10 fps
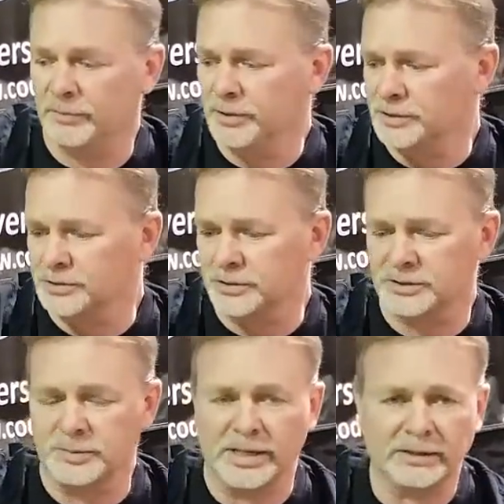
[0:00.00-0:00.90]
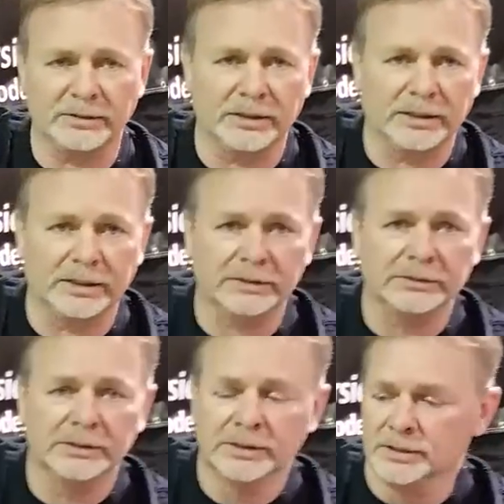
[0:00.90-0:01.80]
We just took some angle iron,
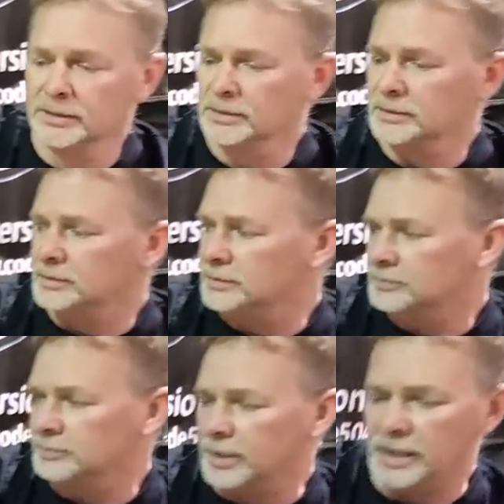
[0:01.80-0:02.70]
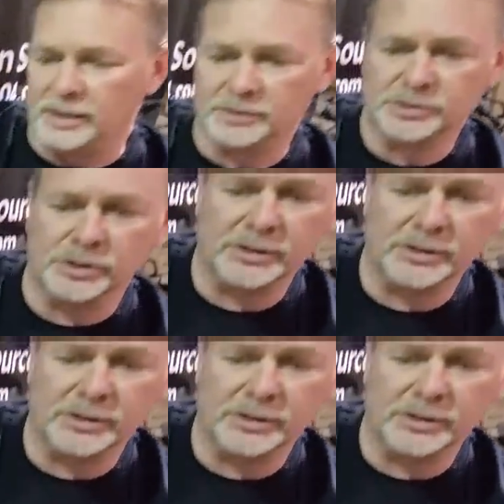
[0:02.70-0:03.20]
took